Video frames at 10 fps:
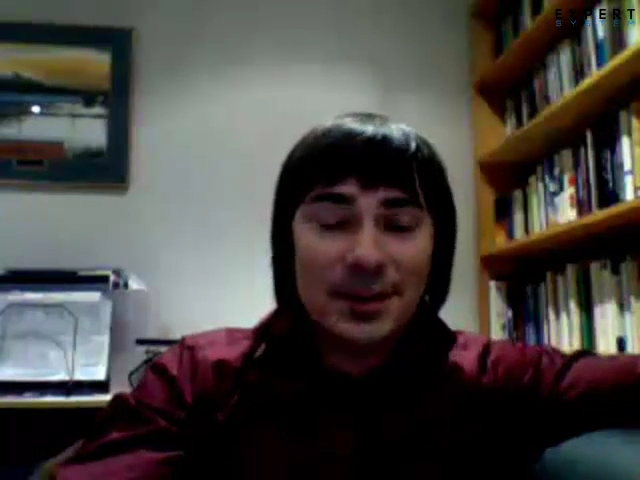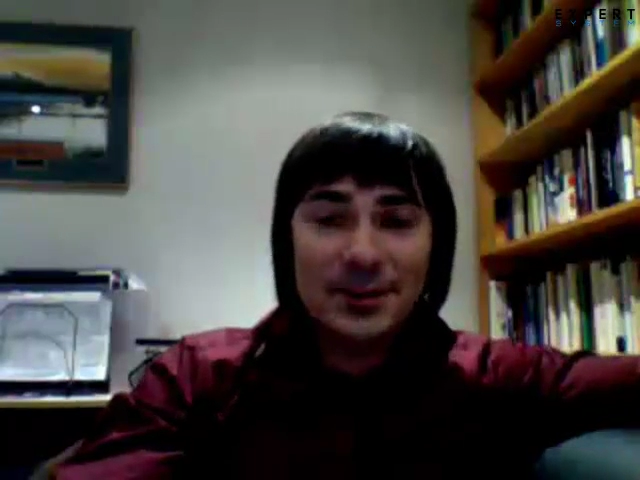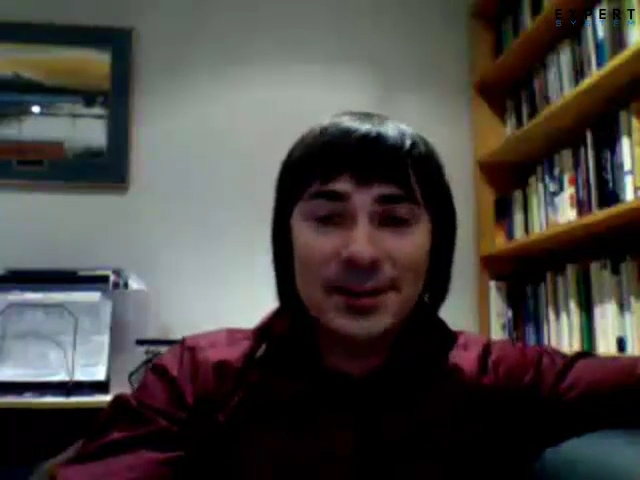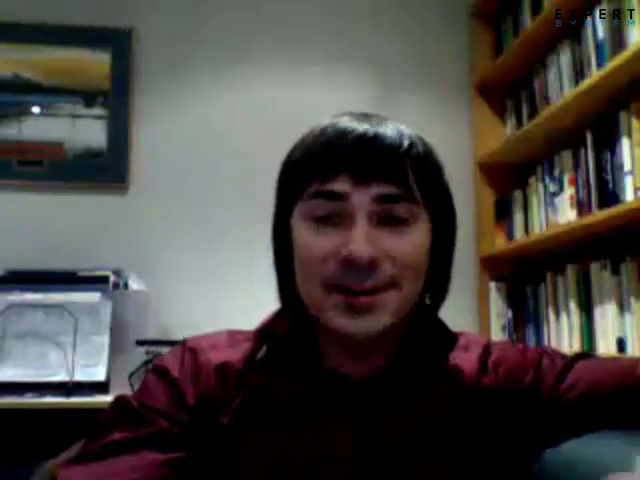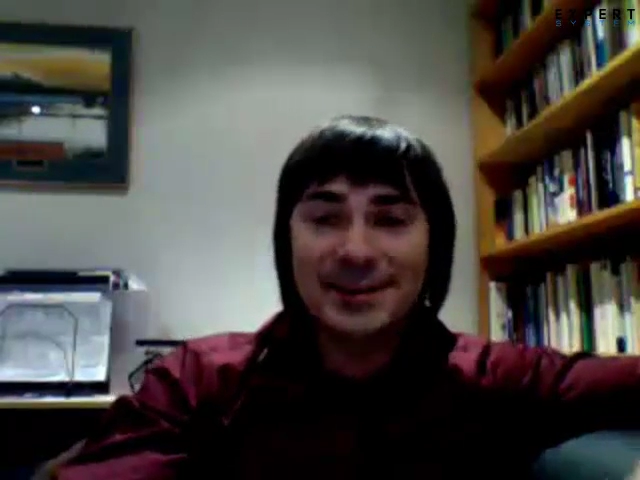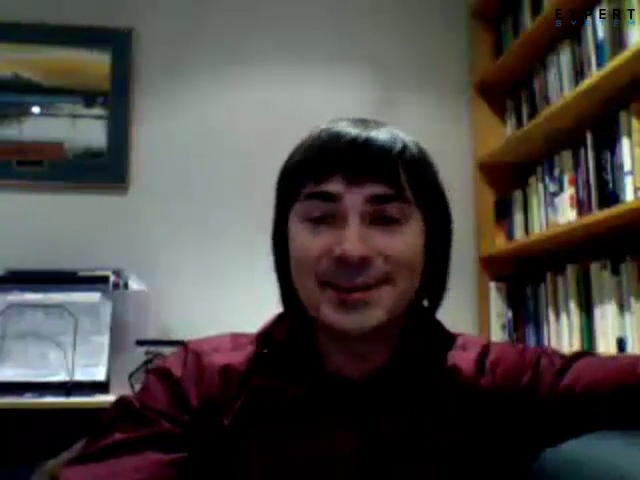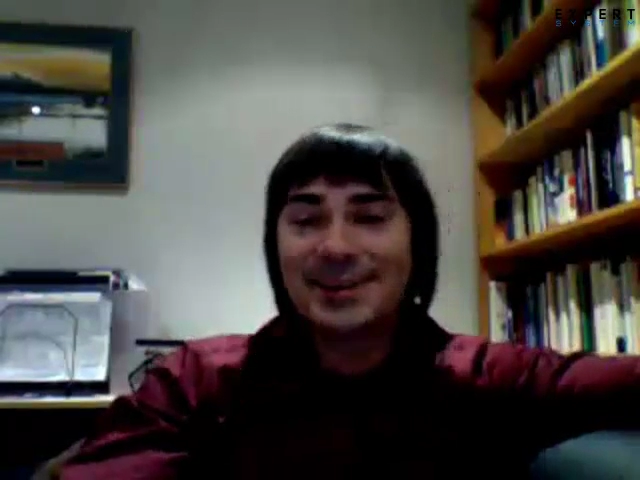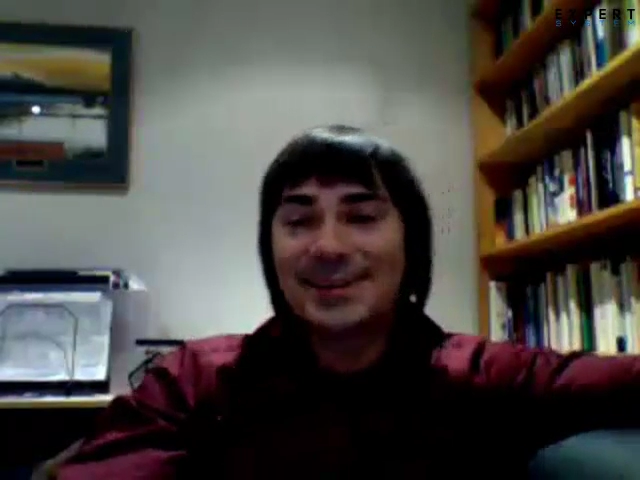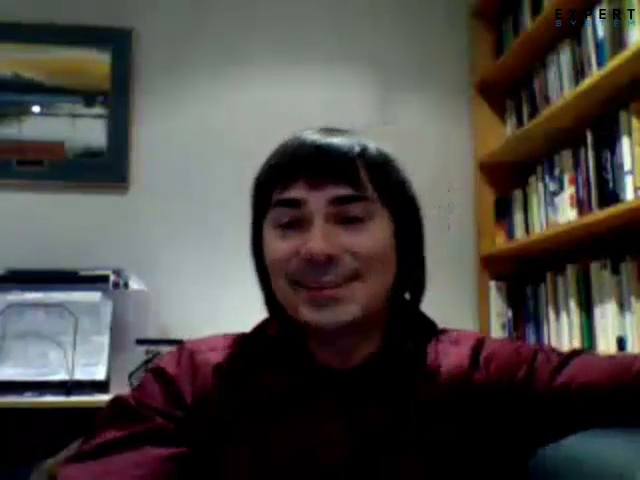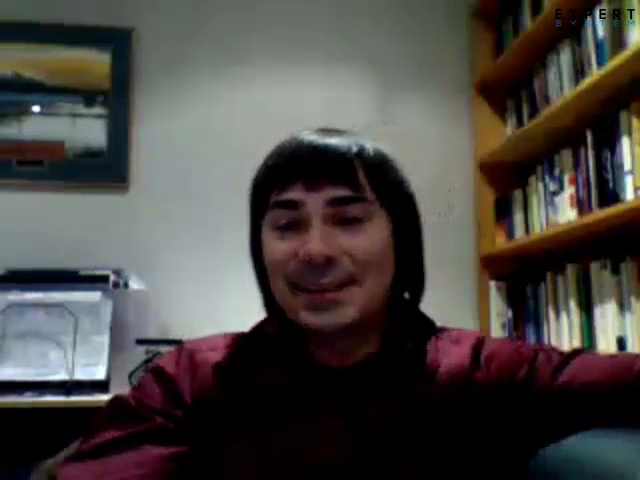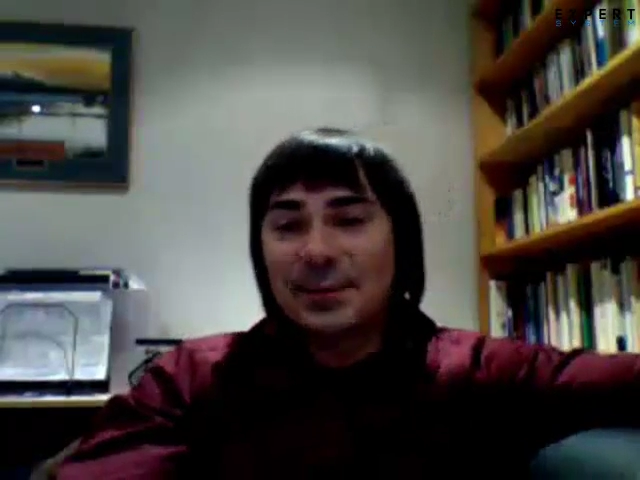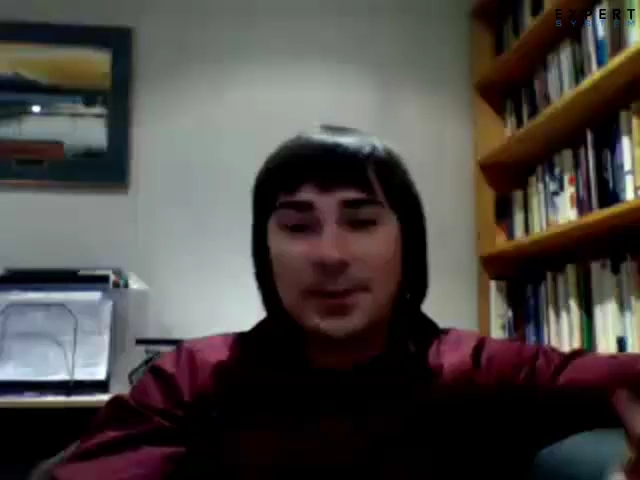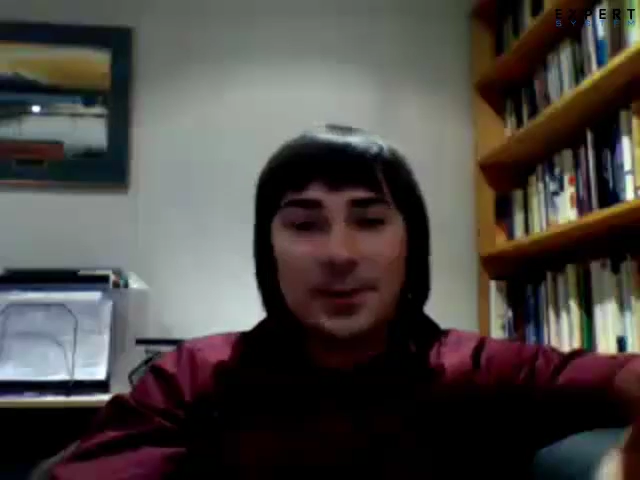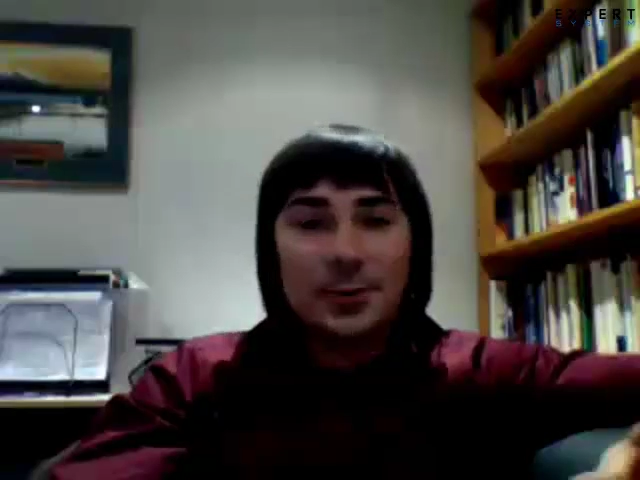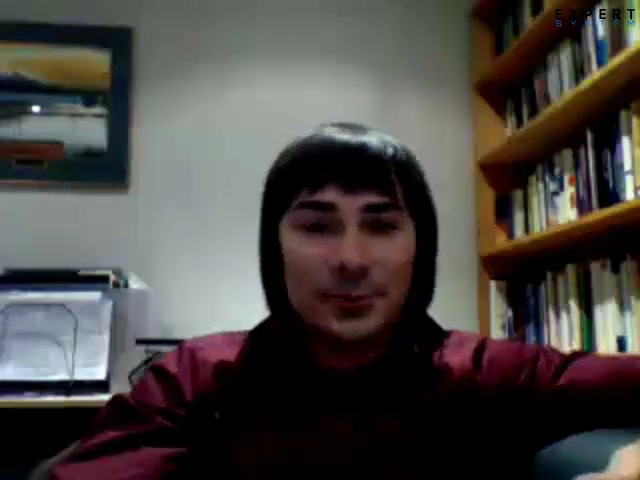now.
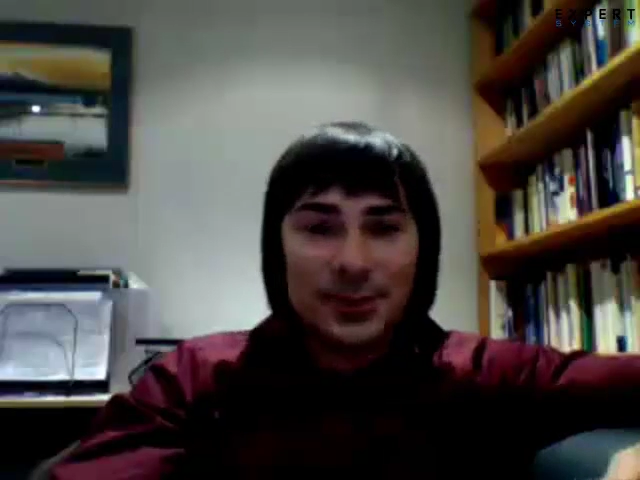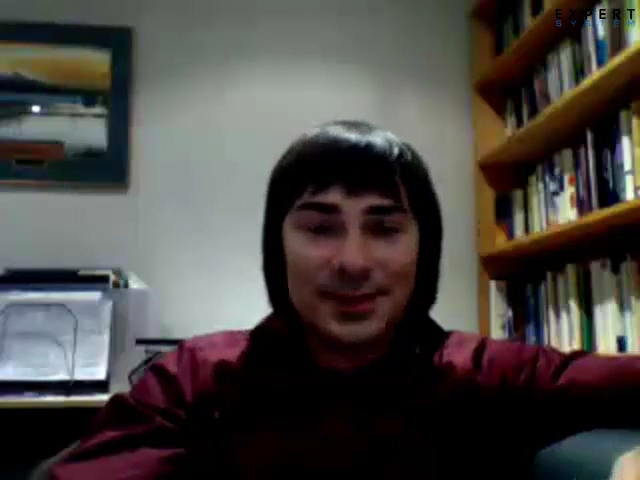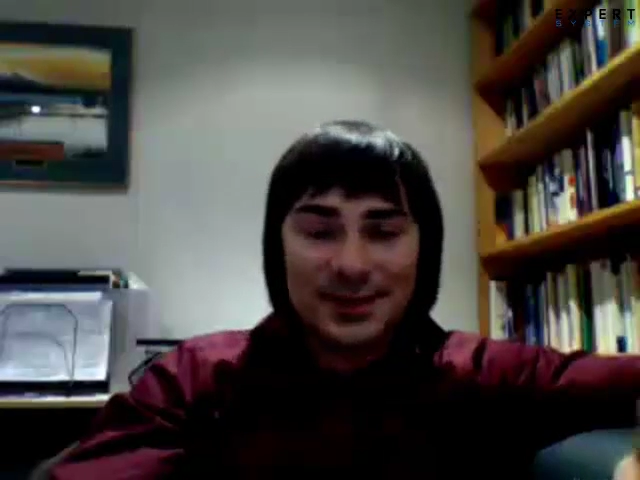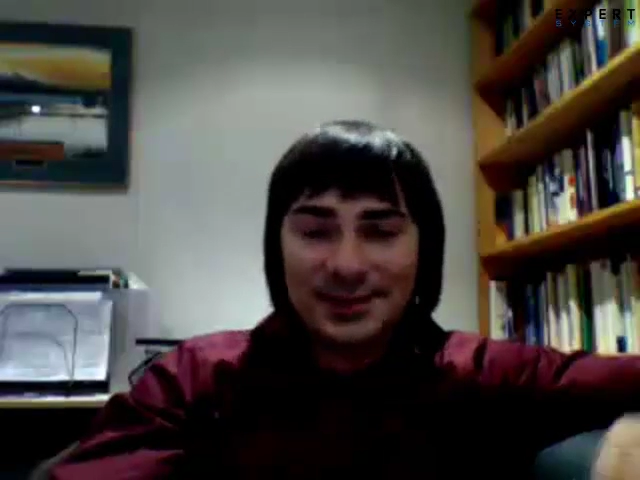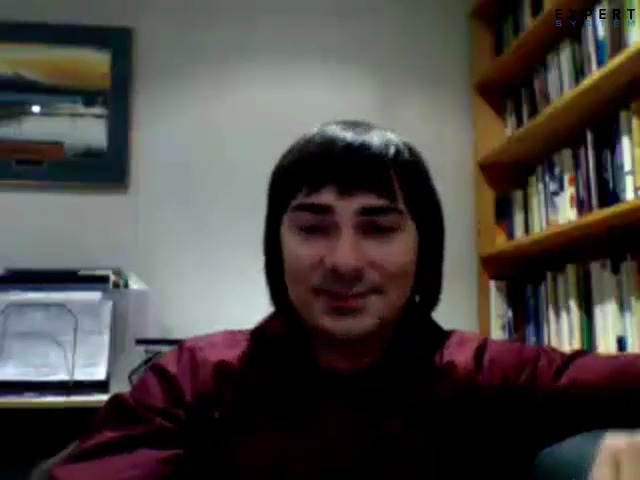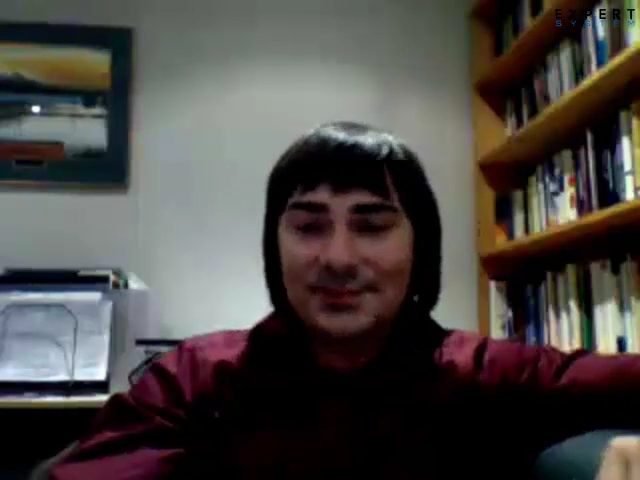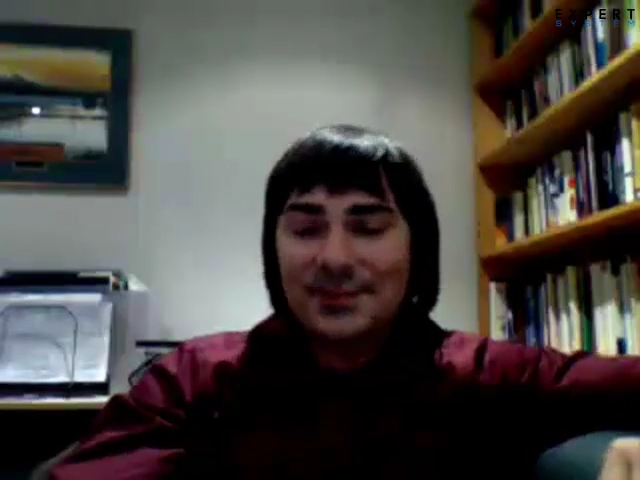Thank you for that.